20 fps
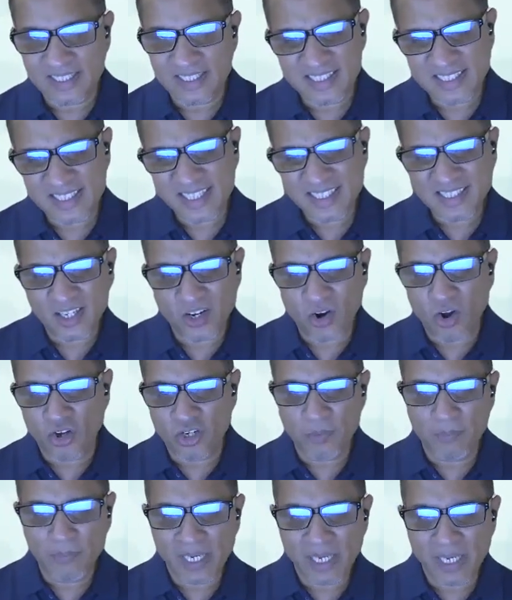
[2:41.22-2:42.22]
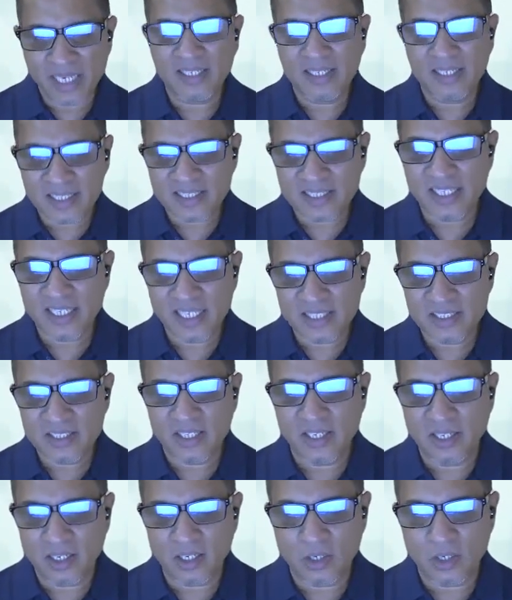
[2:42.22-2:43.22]
Since these are automated
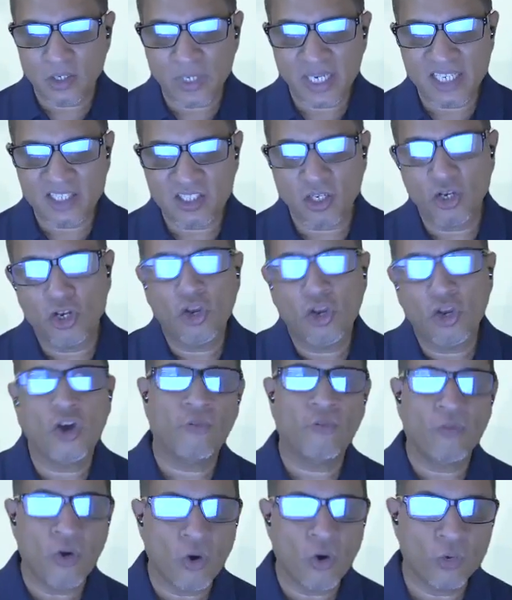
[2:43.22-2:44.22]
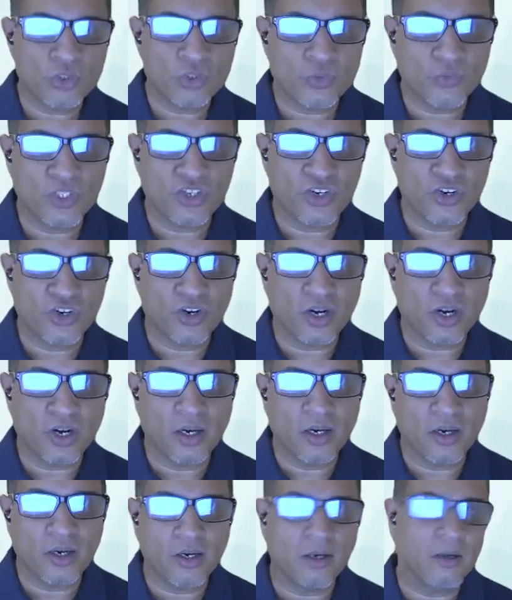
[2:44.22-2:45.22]
listings, we catch a lot of hosts which are
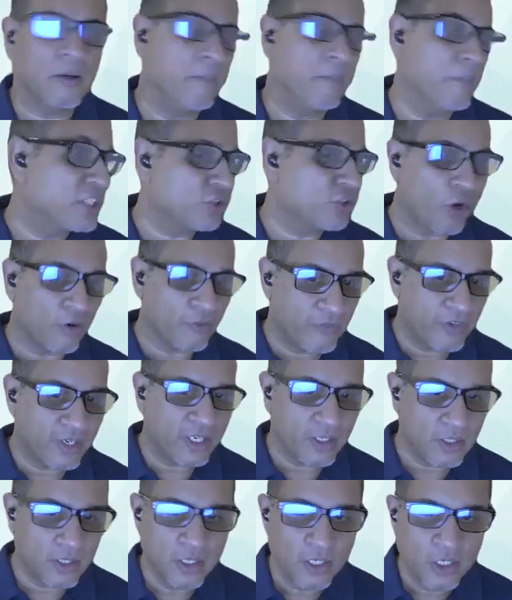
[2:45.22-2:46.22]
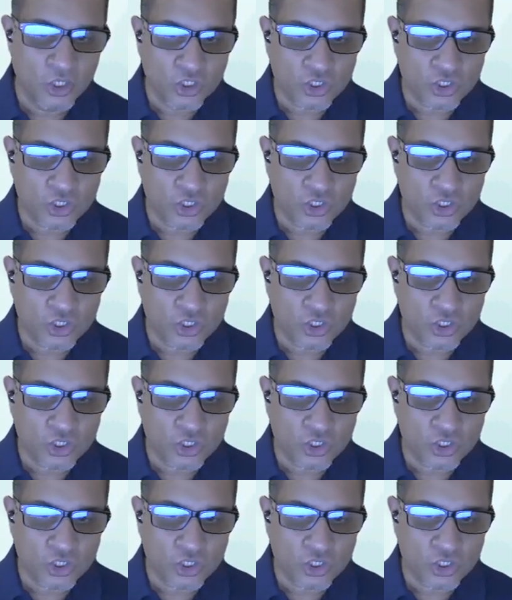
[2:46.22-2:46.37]
misconfigured.